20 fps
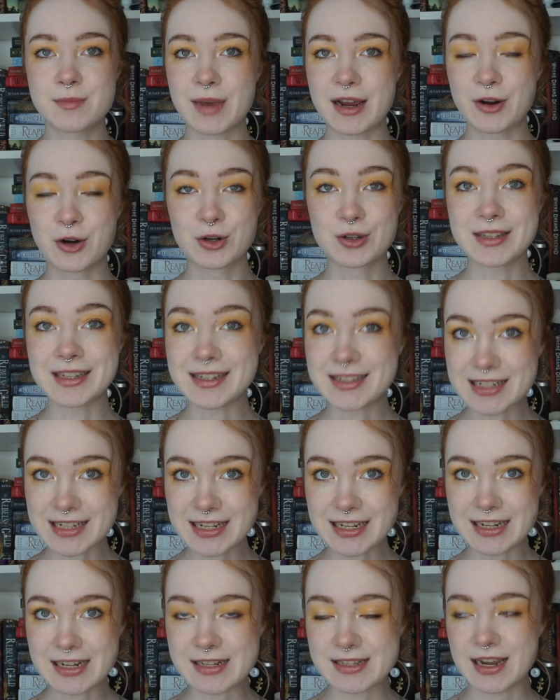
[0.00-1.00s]
my early
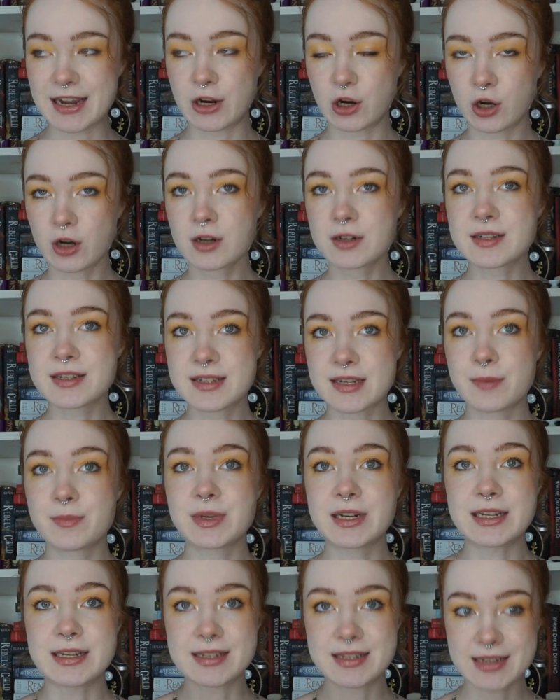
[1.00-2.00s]
teens, I heard
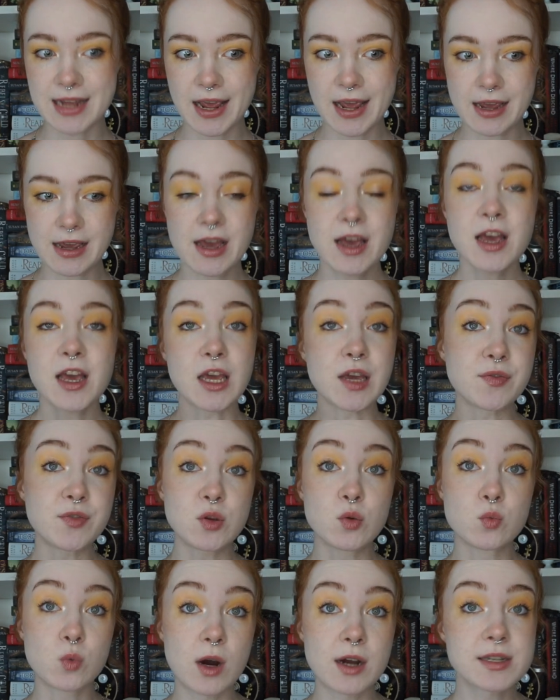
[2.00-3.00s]
somebody say, if
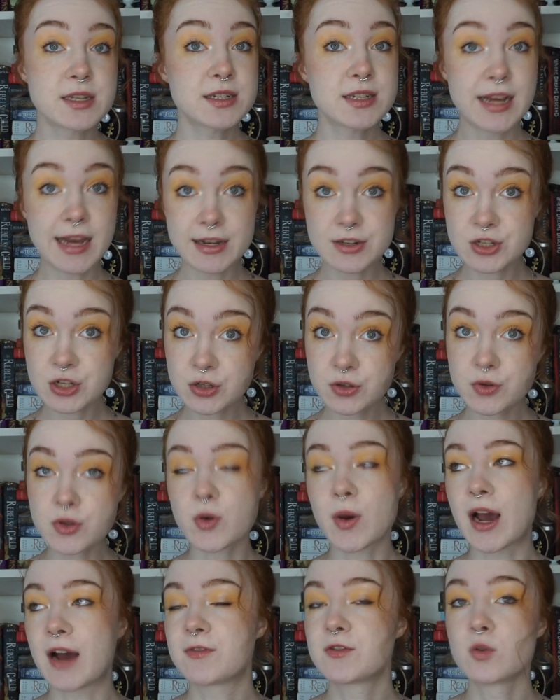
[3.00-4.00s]
you want a tattoo, you
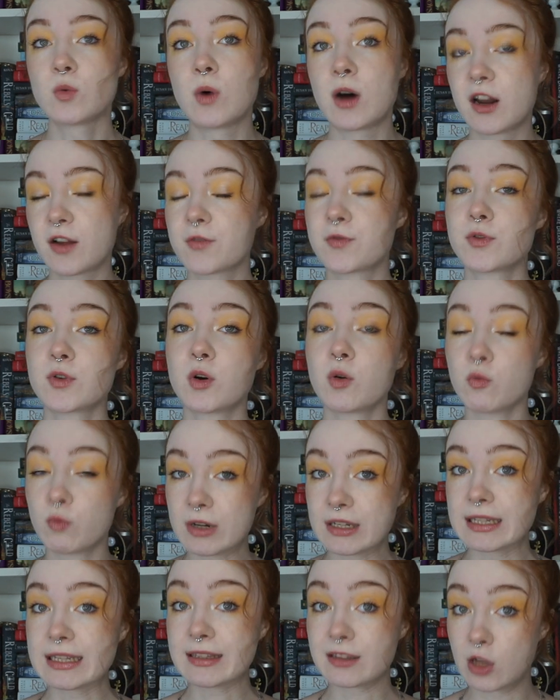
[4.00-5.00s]
have to want it for a
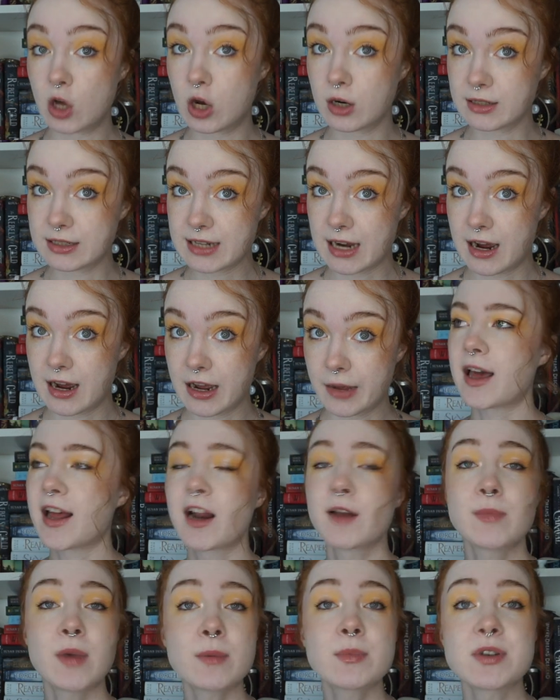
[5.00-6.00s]
really long time. And I
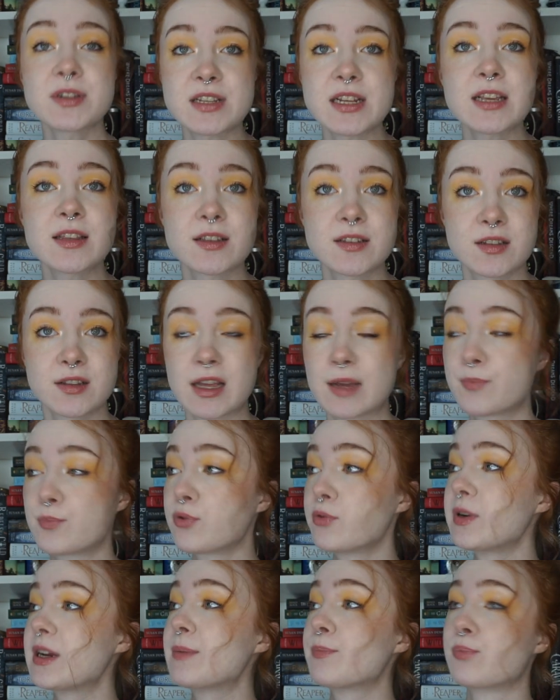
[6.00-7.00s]
remember seeing this on like
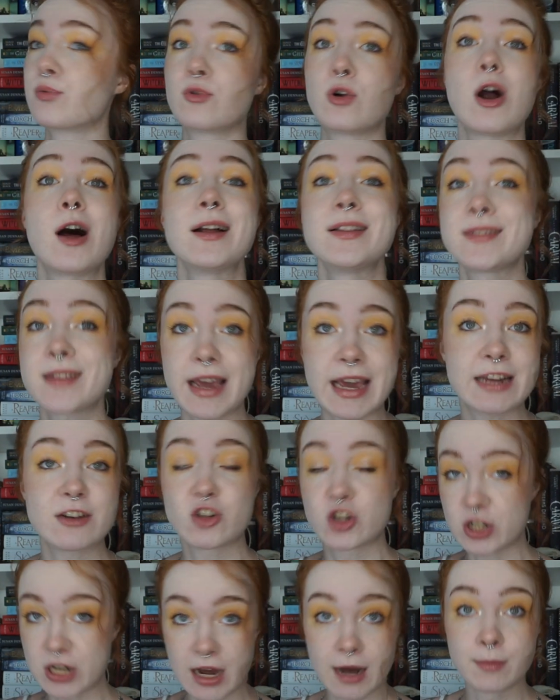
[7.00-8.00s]
pre-Bronze
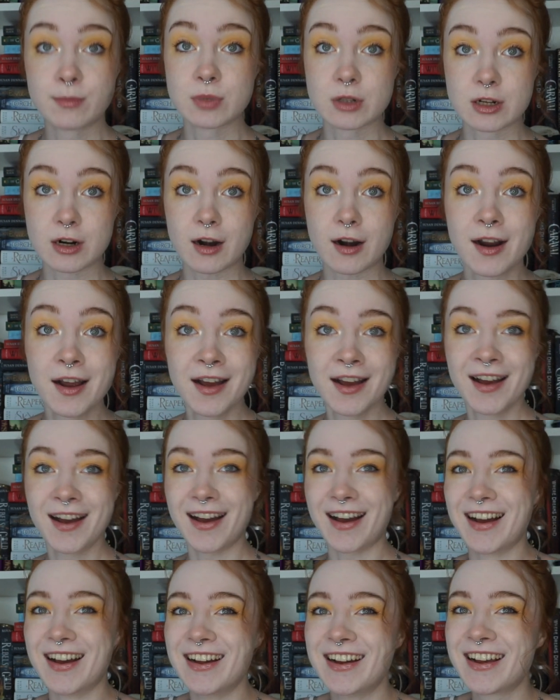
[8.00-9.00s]
Age Tumblr
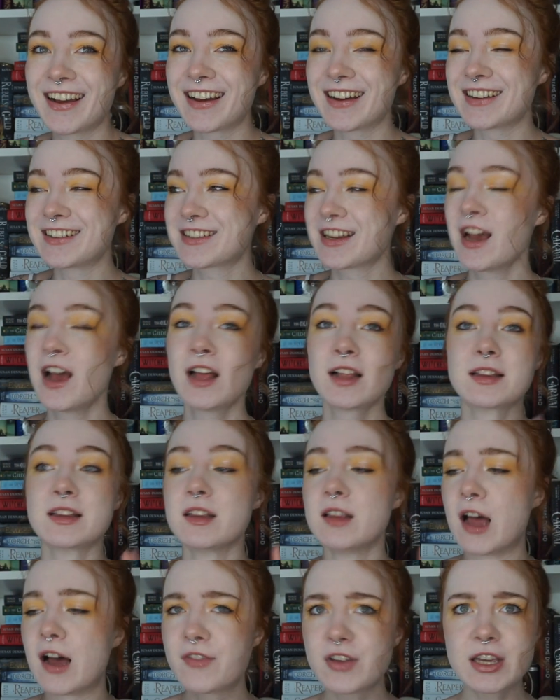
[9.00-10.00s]
and
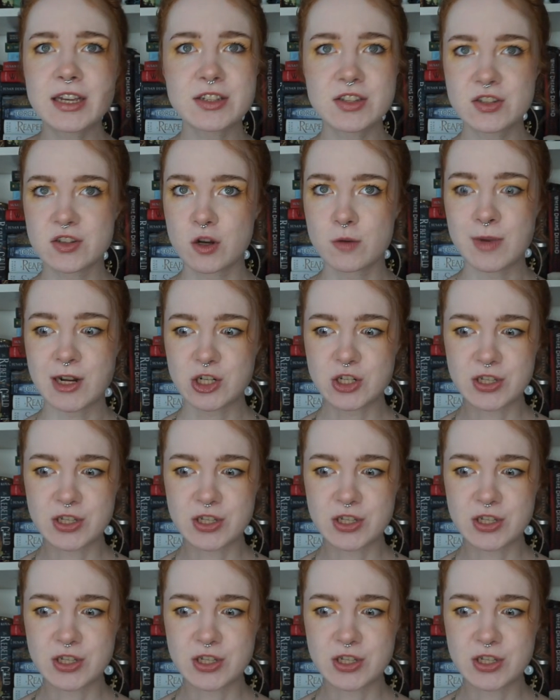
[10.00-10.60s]
loving it so much,